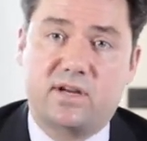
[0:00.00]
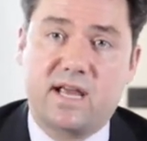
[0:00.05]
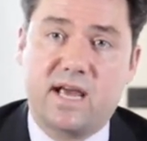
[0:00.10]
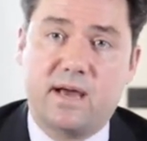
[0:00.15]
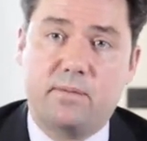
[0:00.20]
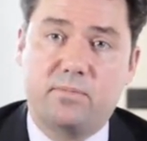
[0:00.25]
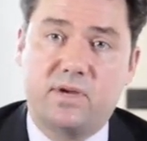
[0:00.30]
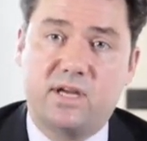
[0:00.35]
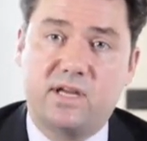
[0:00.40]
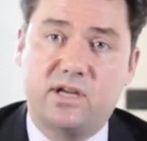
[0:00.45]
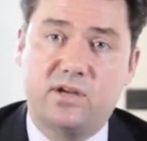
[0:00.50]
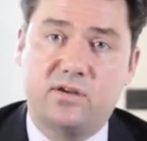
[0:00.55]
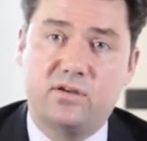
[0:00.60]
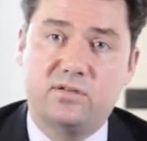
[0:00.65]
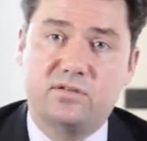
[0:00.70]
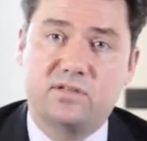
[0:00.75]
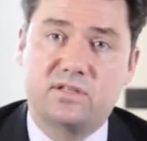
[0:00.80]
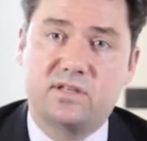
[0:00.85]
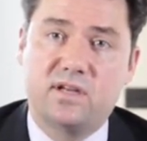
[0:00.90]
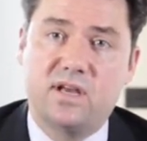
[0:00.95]
can be
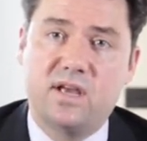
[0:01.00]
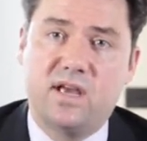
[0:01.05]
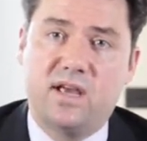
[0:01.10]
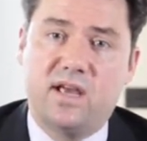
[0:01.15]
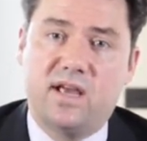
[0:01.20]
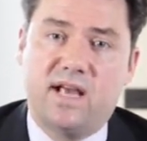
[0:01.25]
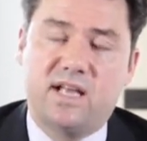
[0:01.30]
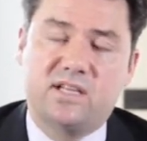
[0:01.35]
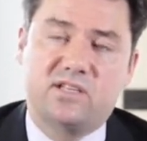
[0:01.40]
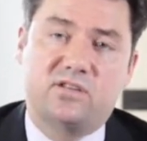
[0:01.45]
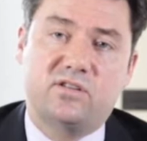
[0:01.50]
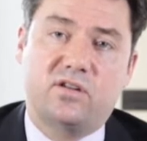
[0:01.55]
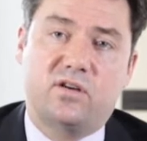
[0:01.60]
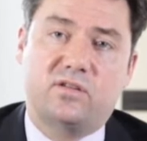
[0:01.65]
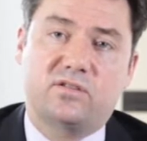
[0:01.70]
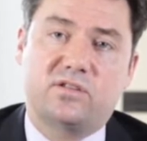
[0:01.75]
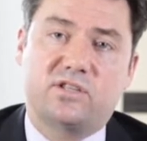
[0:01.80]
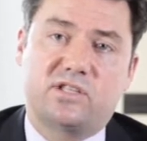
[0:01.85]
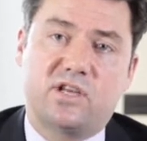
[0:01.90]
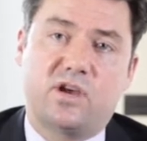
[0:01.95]
used, it's
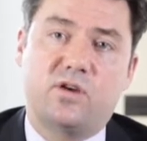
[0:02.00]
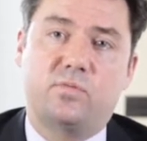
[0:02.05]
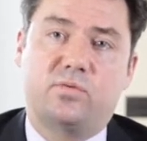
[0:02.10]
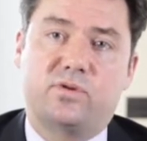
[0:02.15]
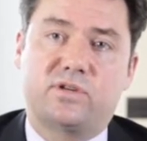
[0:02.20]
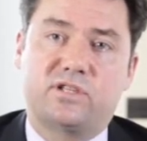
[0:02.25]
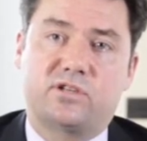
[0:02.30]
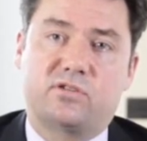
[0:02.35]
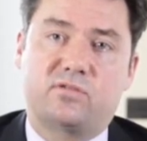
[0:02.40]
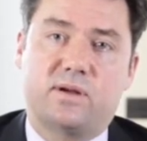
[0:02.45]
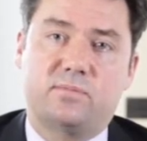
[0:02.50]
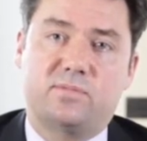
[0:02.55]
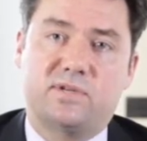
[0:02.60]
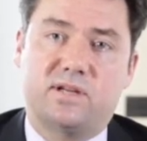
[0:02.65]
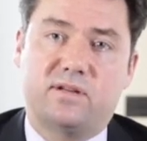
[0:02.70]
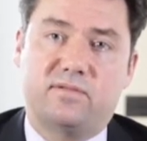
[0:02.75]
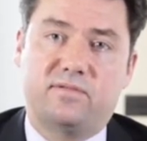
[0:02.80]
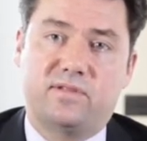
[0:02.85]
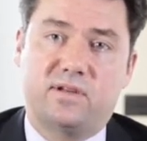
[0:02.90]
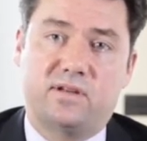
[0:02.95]
not so
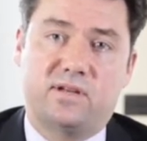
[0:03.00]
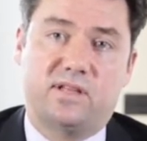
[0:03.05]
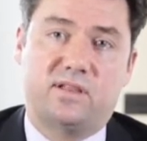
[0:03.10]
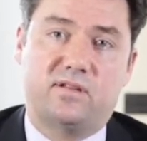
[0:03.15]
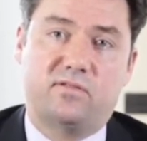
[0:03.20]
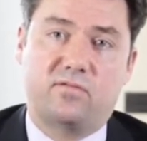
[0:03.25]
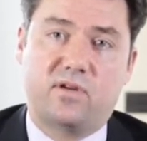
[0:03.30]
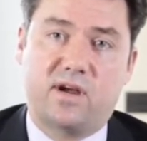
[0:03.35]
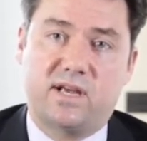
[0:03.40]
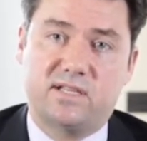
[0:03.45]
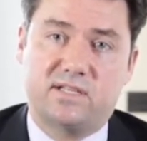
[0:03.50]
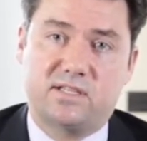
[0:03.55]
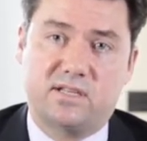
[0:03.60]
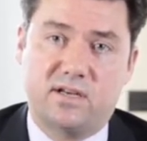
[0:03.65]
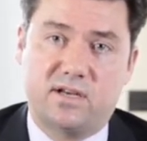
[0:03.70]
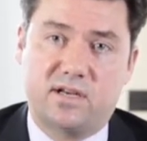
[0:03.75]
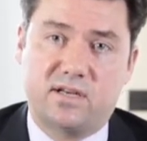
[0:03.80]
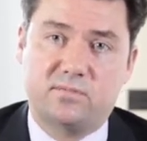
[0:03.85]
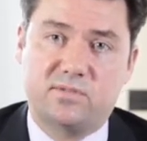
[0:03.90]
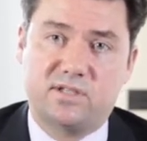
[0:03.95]
prescriptive that in the right
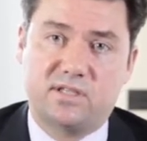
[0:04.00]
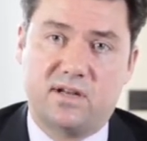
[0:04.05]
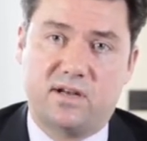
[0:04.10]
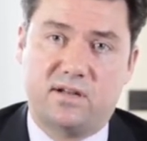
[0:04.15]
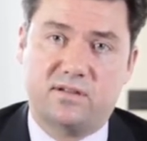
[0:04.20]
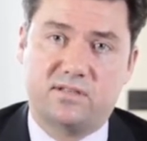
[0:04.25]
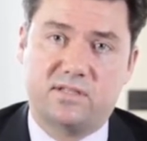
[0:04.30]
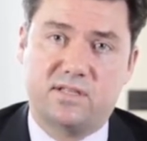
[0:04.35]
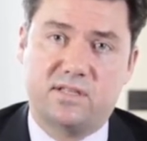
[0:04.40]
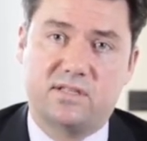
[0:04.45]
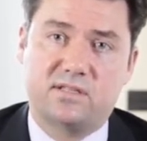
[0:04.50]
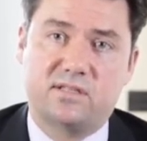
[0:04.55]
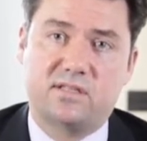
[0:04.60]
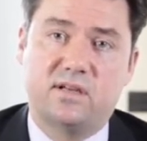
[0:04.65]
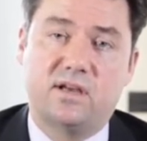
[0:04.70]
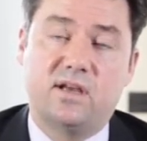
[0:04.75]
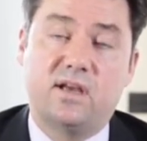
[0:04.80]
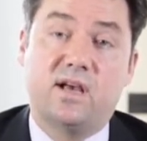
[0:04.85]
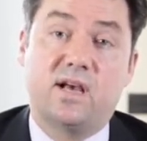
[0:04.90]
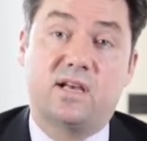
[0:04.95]
circumstances,
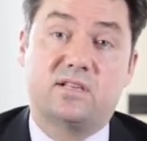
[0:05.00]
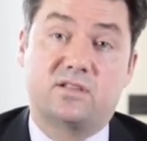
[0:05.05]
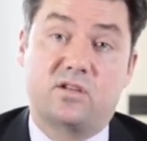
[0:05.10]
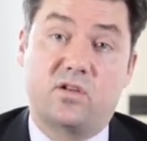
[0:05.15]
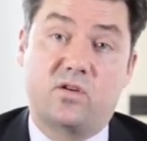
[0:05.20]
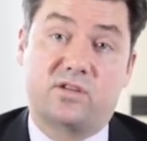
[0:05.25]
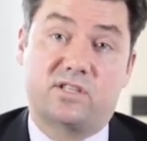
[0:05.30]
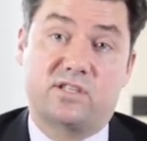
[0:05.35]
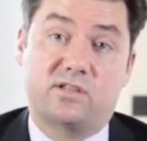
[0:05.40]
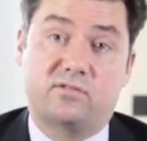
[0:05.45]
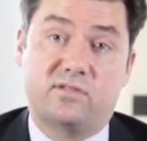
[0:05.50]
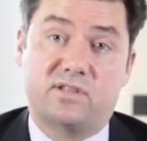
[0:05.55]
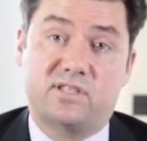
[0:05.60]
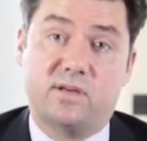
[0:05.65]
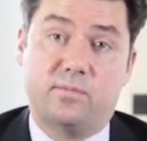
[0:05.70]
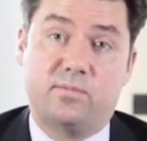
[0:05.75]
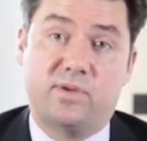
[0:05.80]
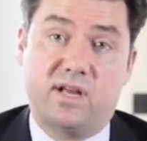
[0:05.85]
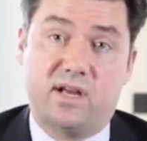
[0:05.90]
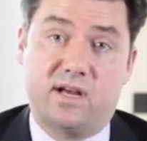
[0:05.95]
as long as the
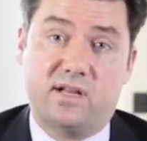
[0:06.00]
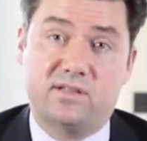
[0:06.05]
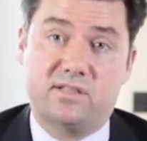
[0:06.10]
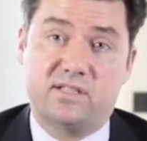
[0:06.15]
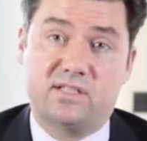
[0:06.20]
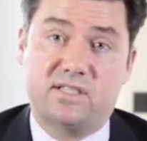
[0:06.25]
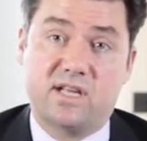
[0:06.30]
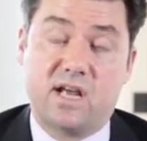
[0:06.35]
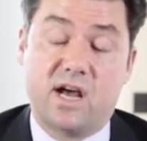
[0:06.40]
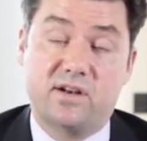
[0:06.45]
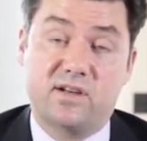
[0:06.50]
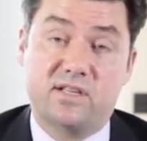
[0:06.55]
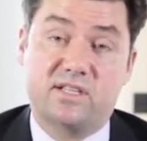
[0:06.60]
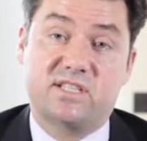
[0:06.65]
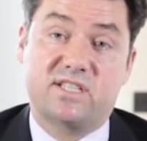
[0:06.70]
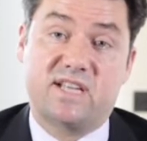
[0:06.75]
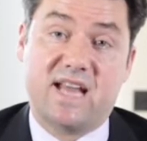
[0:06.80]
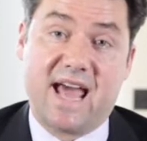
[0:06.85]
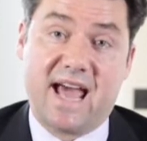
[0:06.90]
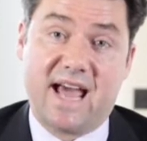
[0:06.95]
recipient un
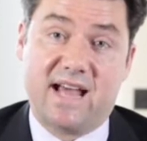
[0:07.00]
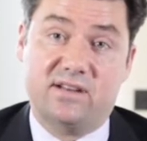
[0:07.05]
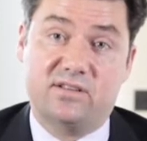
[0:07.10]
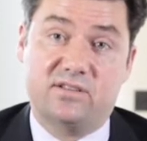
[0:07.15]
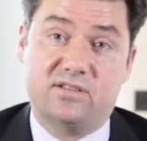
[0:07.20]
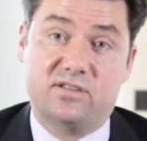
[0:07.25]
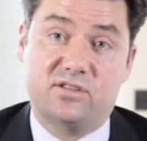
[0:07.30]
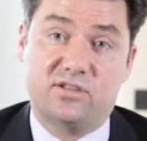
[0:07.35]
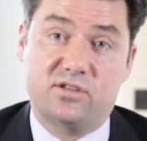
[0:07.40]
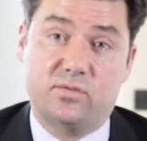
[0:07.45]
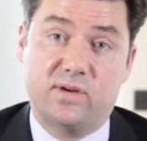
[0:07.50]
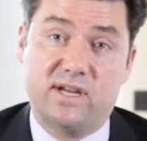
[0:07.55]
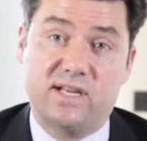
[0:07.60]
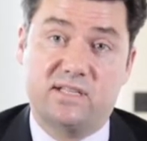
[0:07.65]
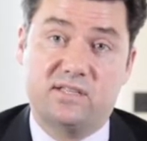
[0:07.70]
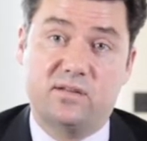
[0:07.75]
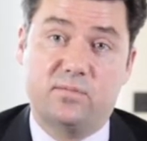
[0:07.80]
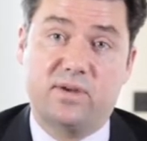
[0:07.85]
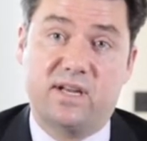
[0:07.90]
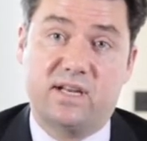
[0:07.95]
understands the
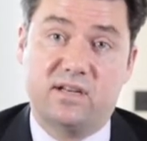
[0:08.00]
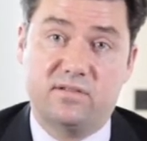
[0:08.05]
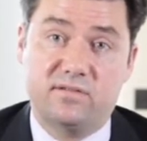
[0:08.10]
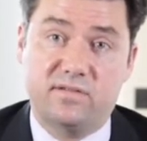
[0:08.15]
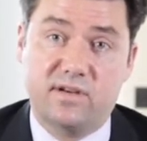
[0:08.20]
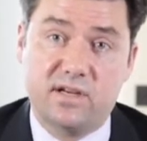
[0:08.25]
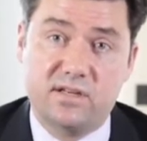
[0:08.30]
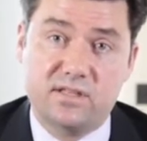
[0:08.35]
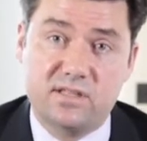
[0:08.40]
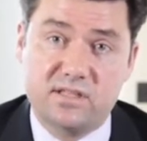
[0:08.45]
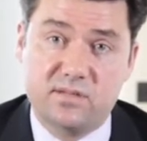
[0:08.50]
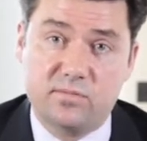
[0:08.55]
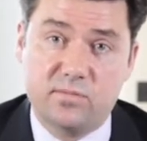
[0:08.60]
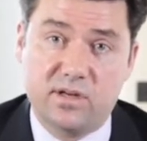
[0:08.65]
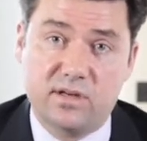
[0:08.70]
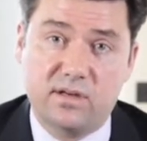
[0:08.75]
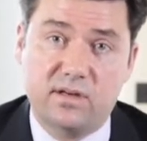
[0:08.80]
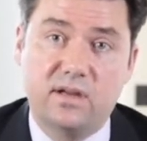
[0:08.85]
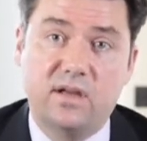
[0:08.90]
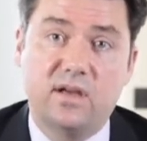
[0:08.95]
tweet to be an
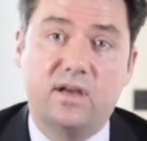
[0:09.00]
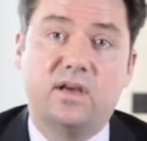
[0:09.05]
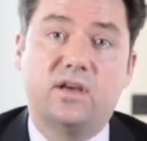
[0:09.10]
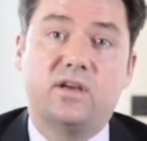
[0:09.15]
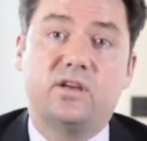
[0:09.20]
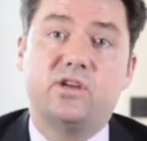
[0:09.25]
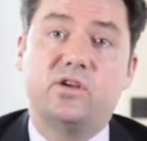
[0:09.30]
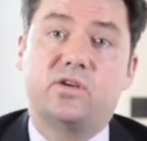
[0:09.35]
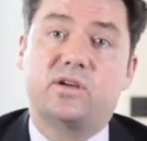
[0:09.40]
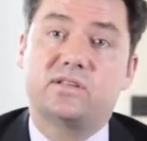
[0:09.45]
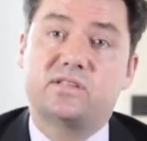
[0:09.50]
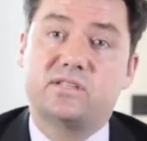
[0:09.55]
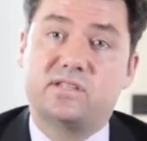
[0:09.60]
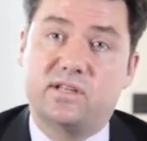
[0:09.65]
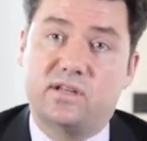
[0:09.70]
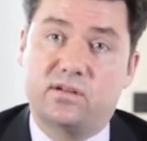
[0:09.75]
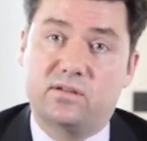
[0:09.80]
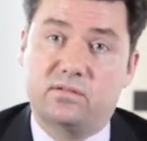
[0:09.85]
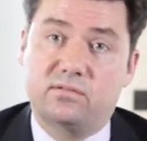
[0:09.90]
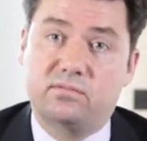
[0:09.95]
advertisement, you can
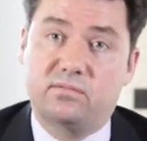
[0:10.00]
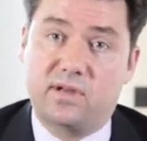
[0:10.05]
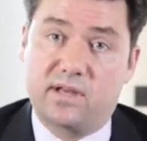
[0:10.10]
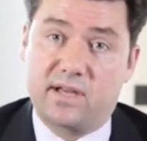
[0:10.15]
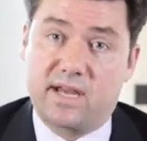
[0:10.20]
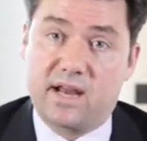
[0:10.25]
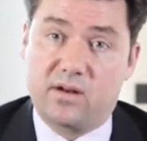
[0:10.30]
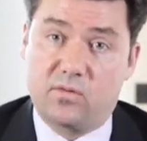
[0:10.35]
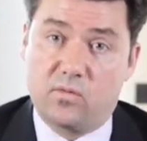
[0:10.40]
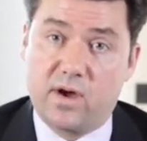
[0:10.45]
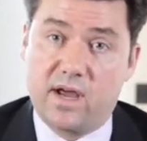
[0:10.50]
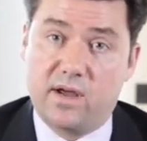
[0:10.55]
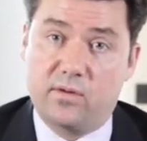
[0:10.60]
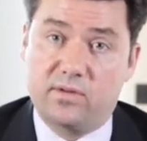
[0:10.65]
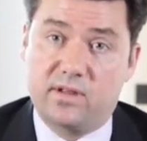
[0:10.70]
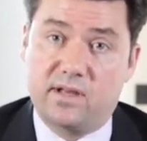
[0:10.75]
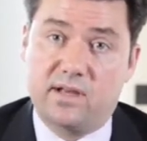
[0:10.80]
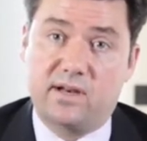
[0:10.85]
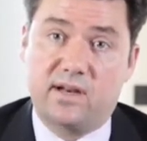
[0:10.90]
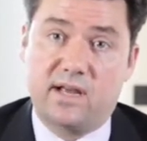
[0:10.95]
still get away
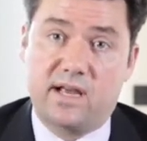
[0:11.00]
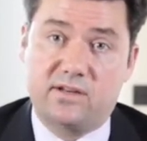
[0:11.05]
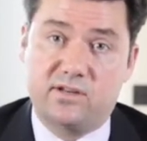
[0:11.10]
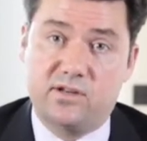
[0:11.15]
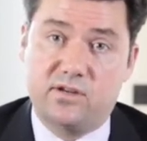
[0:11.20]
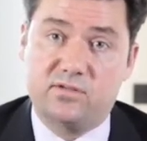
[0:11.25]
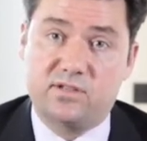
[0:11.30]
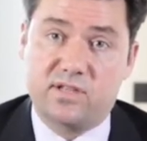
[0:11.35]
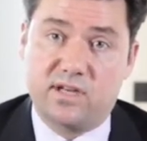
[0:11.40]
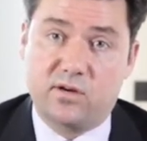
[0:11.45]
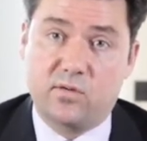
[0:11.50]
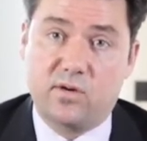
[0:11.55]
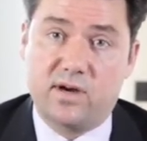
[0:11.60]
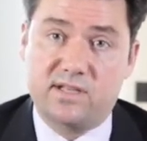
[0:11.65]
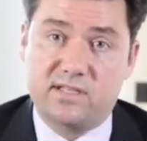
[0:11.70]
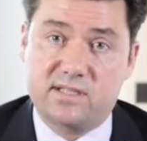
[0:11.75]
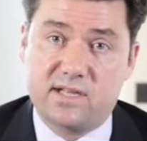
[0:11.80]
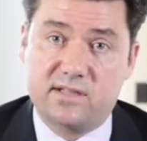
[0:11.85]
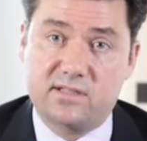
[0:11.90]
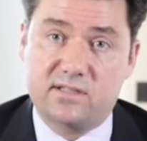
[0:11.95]
with it and use it
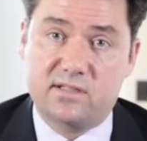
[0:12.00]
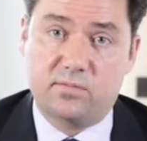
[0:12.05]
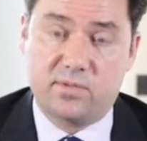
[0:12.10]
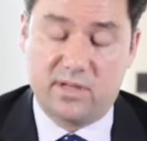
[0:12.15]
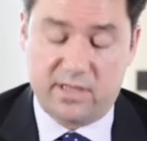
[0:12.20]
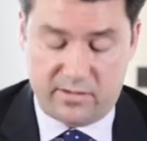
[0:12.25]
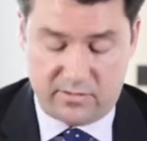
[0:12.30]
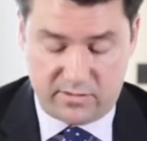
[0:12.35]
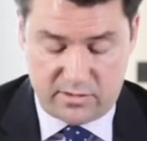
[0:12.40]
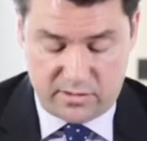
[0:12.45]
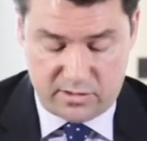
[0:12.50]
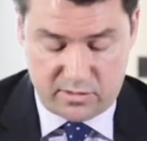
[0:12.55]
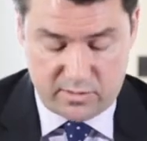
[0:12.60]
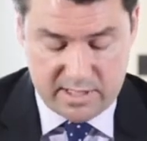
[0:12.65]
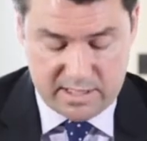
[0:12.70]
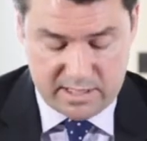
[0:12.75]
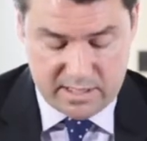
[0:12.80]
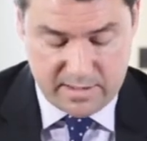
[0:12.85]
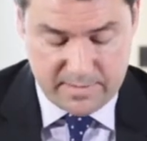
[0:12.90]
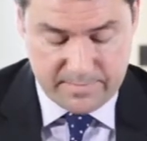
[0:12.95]
quite sensibly through
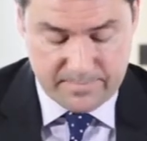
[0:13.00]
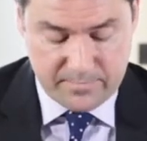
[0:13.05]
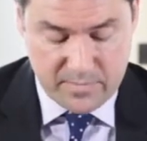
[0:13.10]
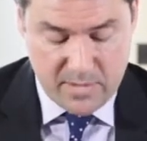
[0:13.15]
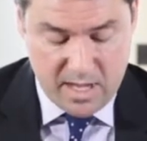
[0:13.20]
Twitter.